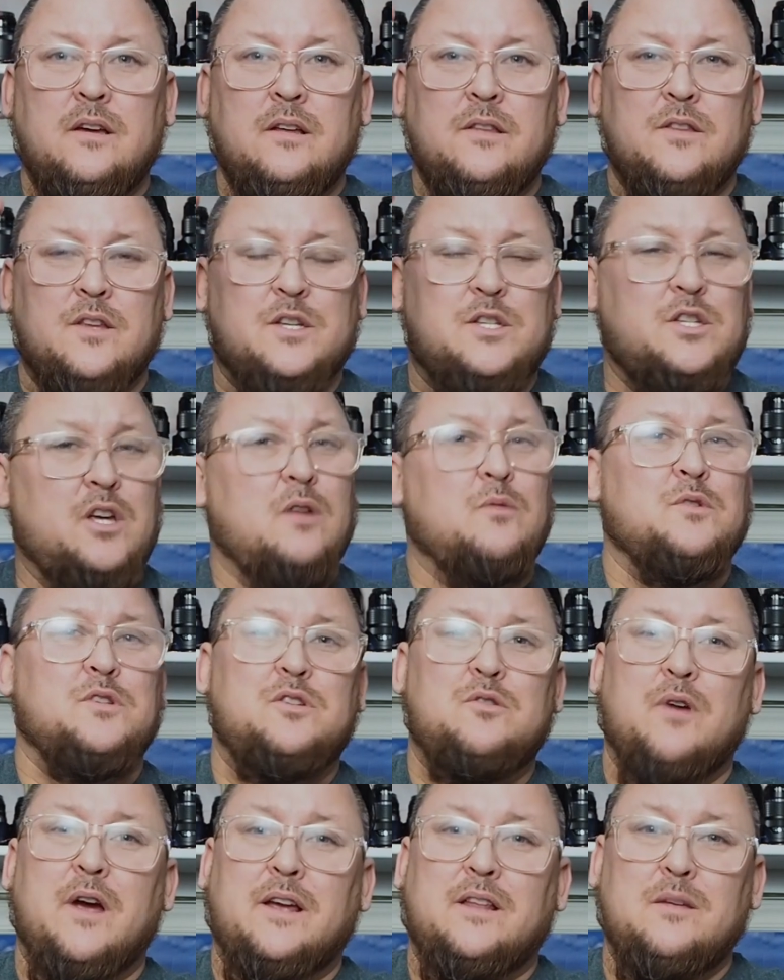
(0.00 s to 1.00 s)
the sun was
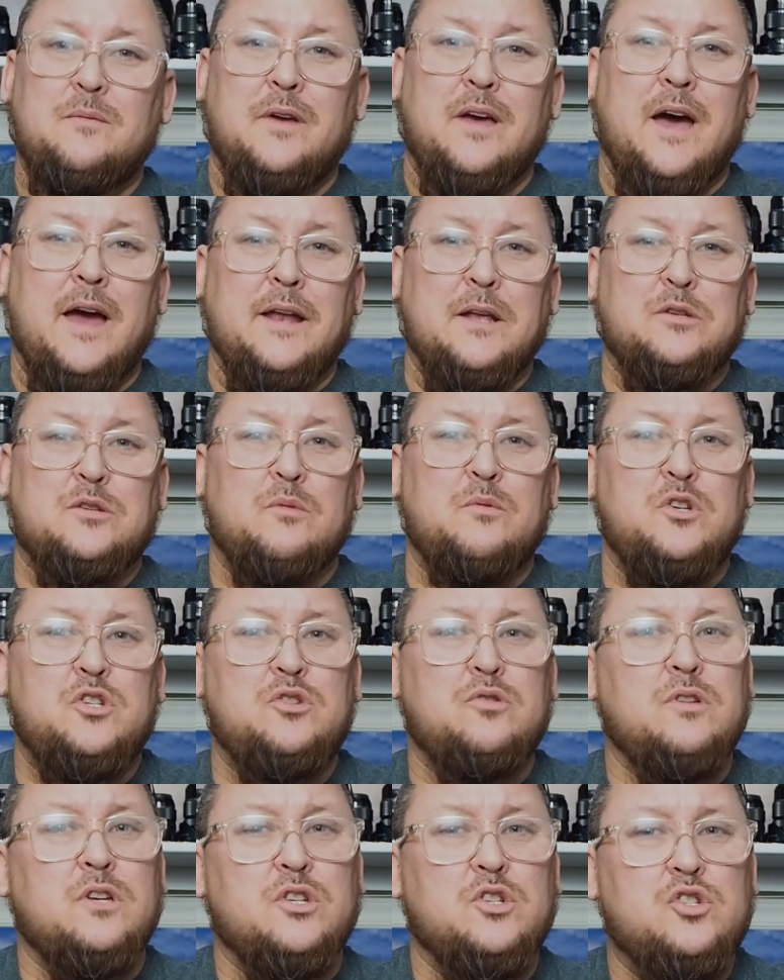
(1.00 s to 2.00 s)
directly behind it, so I'd be
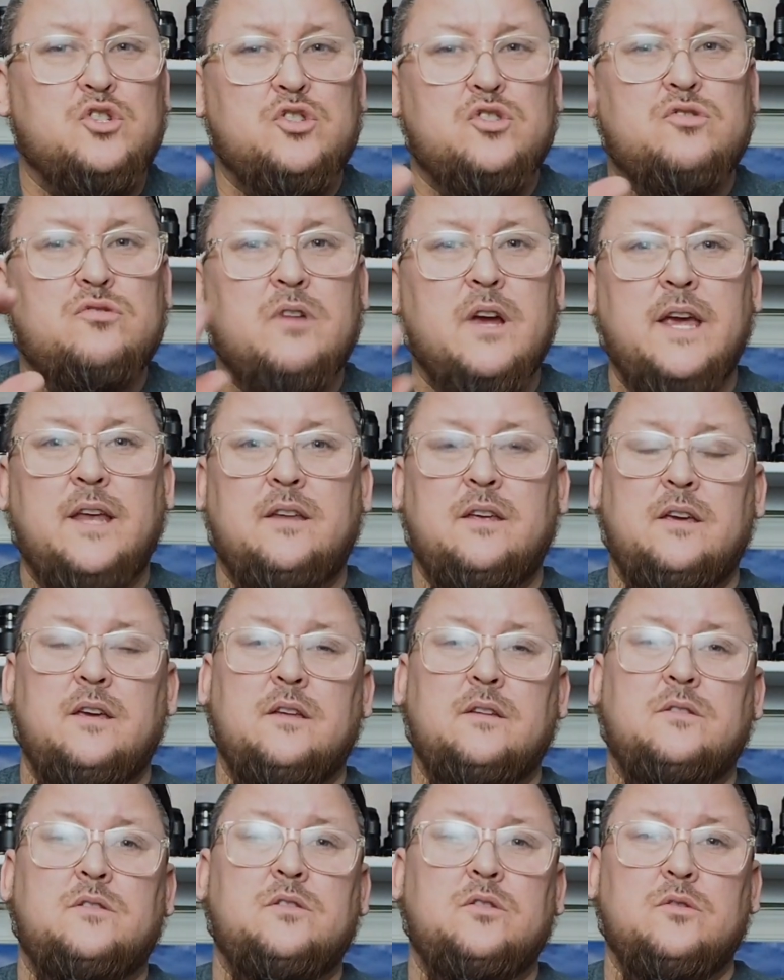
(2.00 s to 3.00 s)
shooting straight
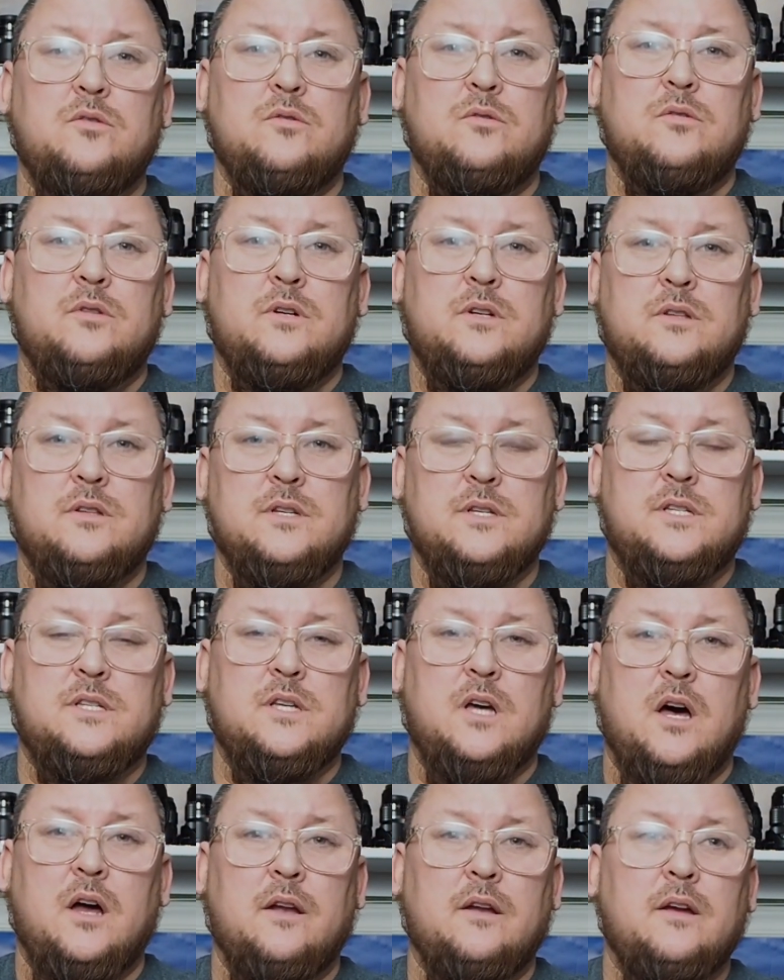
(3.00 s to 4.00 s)
into the
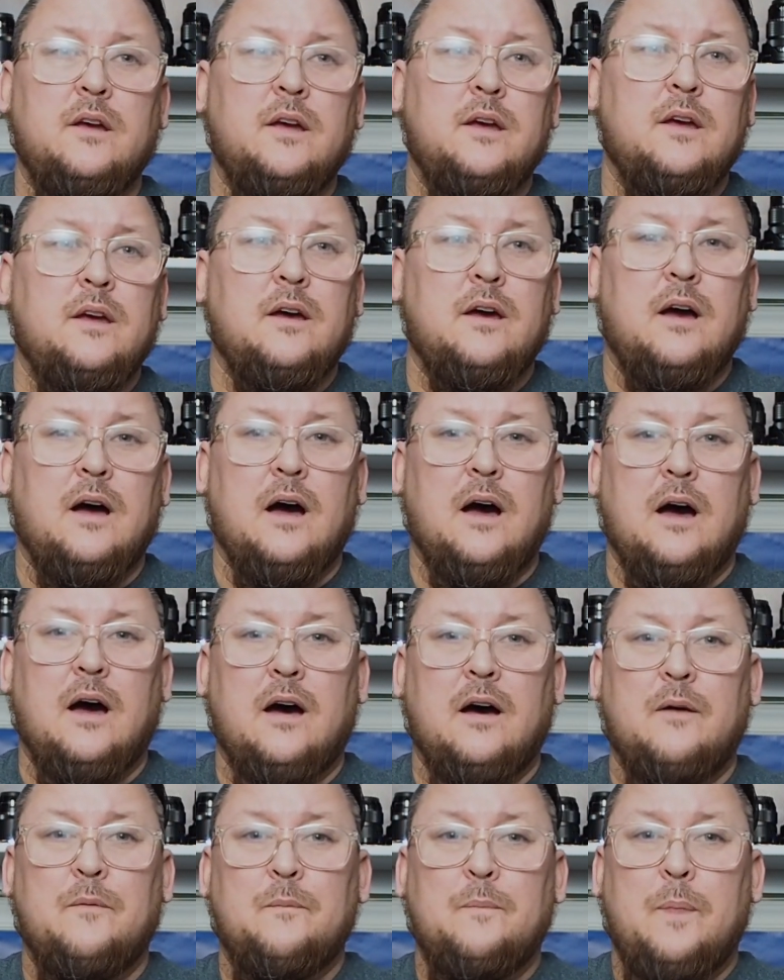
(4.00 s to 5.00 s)
sun.
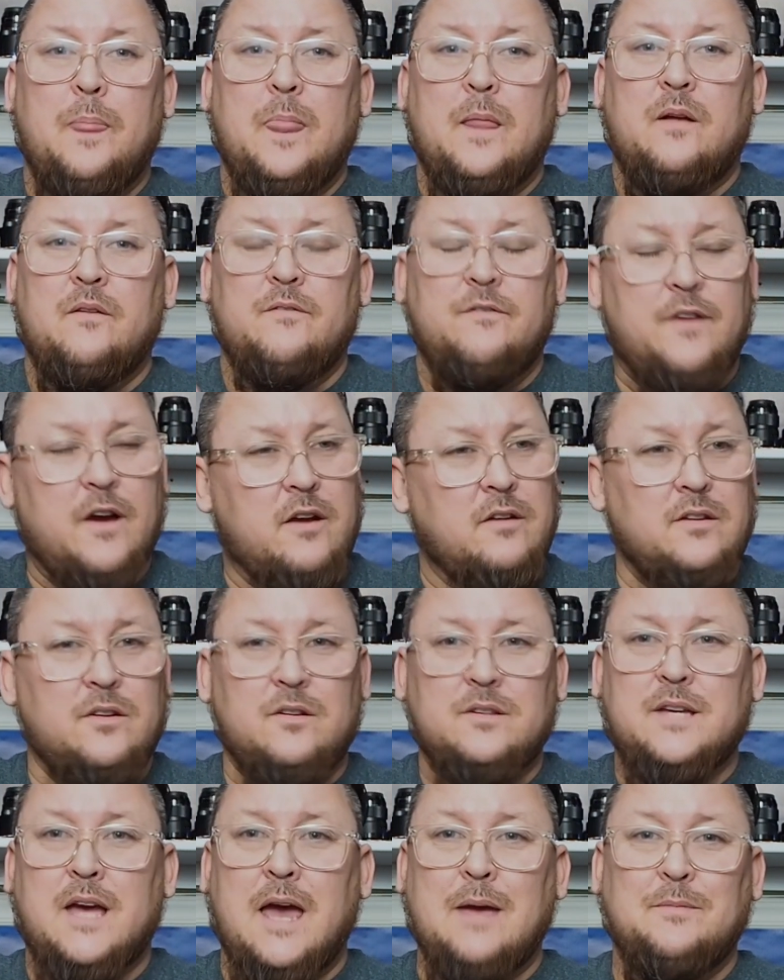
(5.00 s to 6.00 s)
Very little
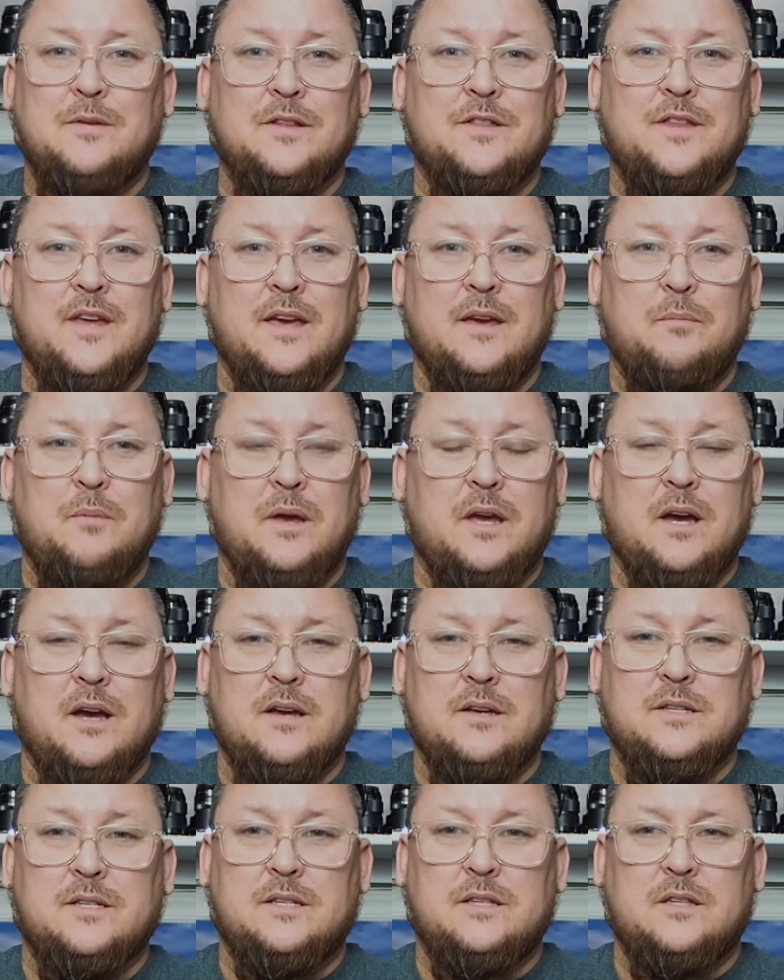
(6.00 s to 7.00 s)
time to think,
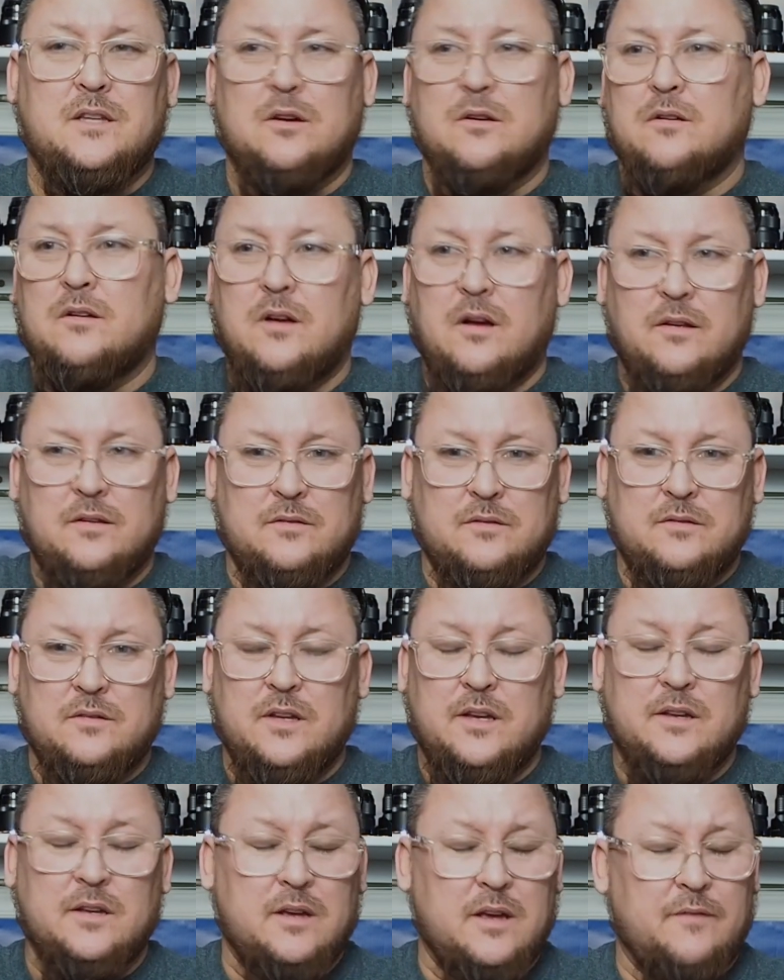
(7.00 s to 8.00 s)
because there,
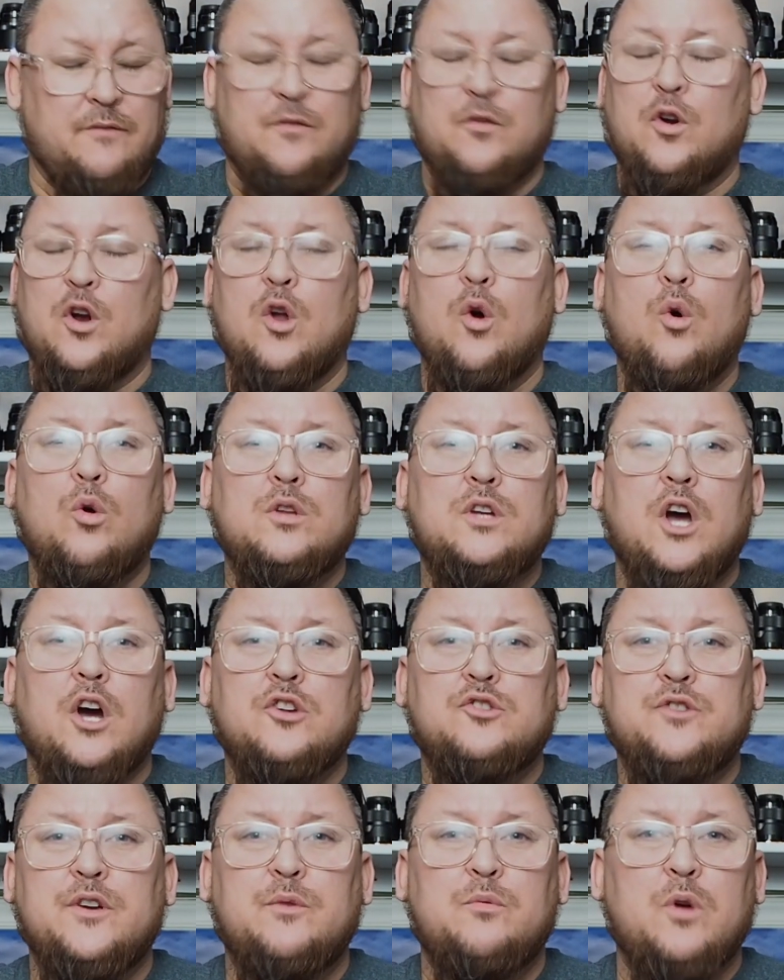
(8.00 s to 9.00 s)
for an old
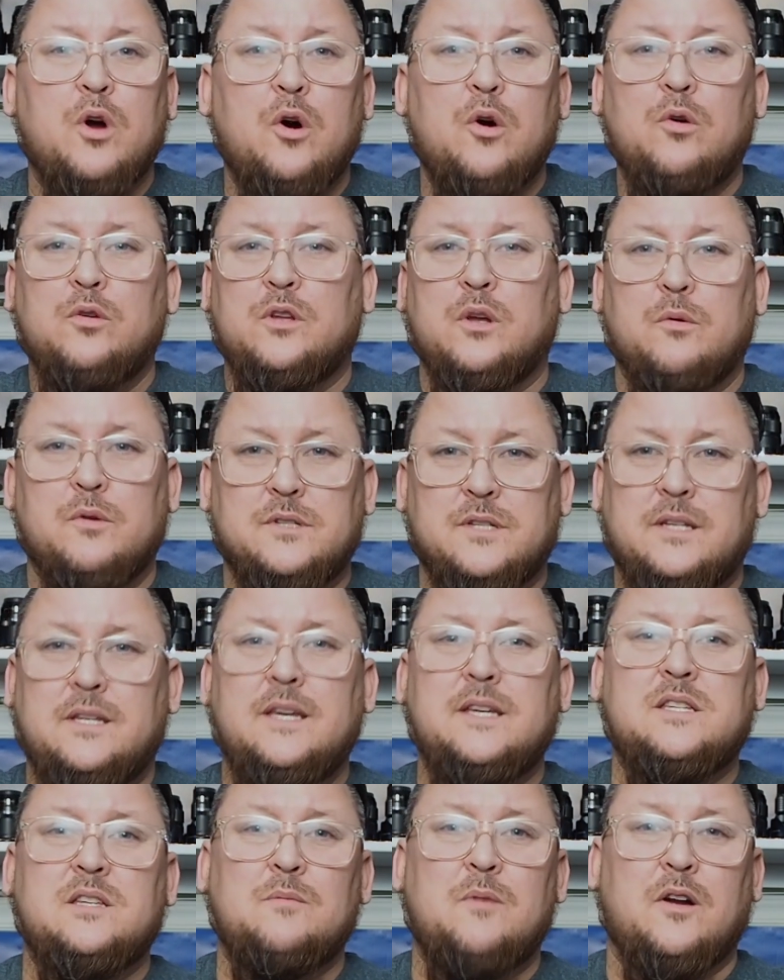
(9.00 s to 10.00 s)
country road, there was a
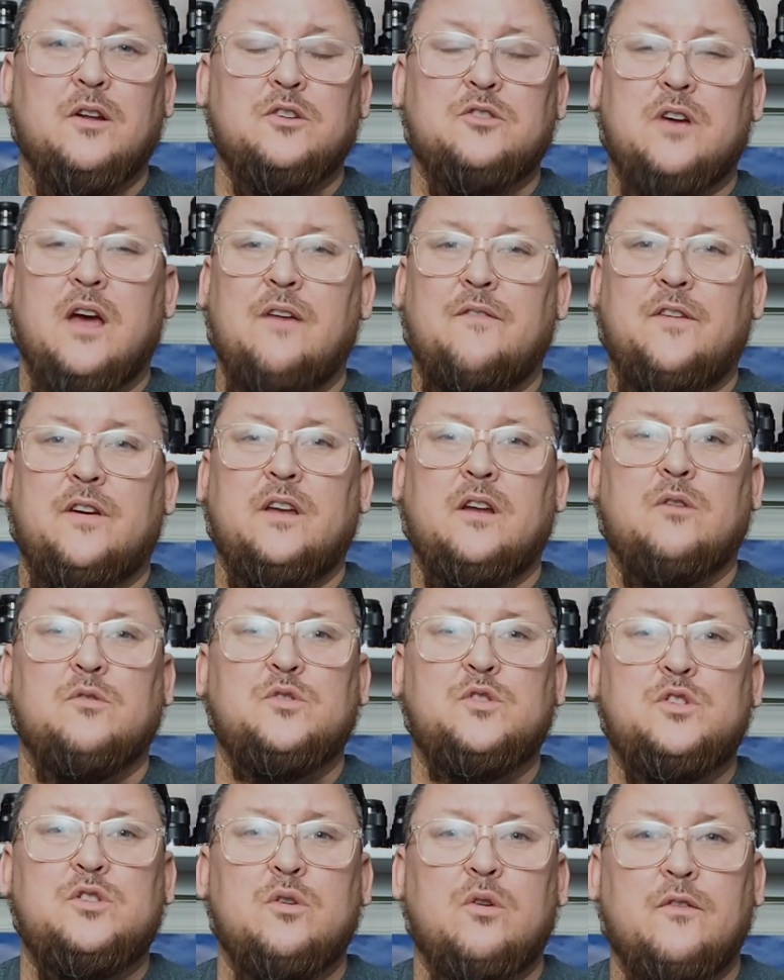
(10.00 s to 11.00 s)
decent amount of traffic, and I was
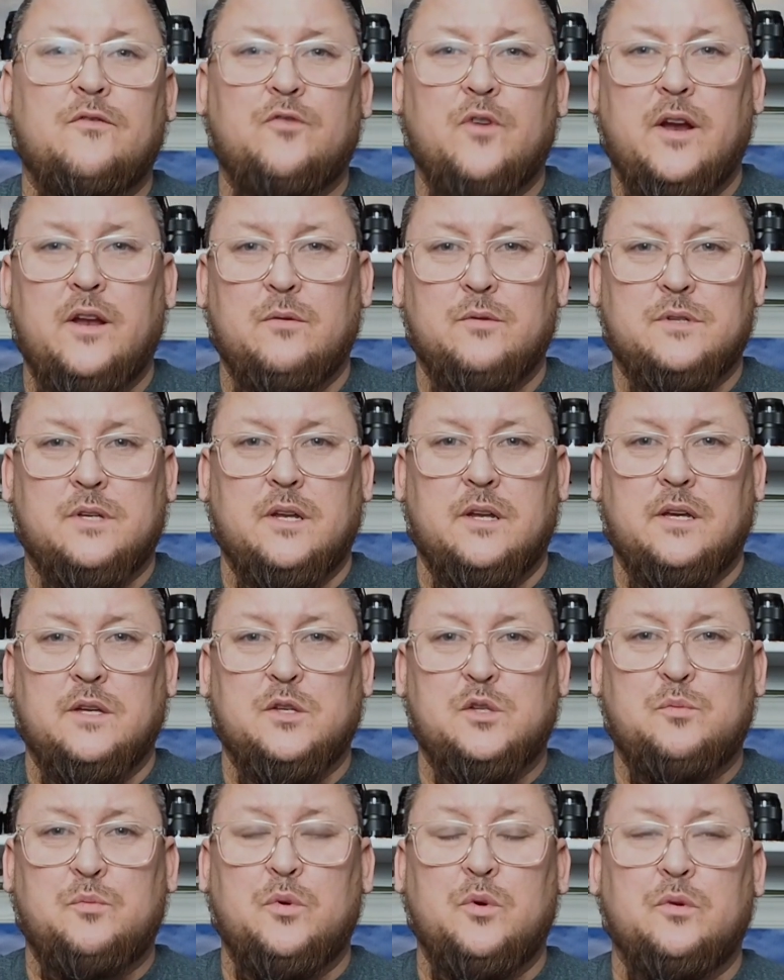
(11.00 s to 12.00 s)
so afraid it was going to get
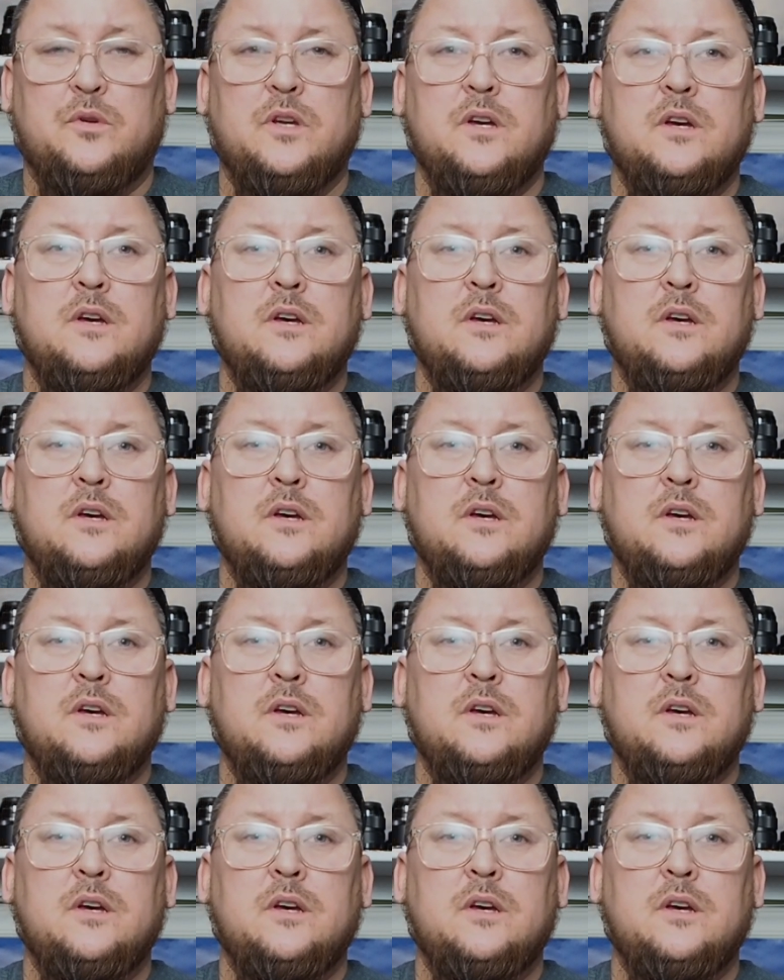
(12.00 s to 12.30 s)
spooked.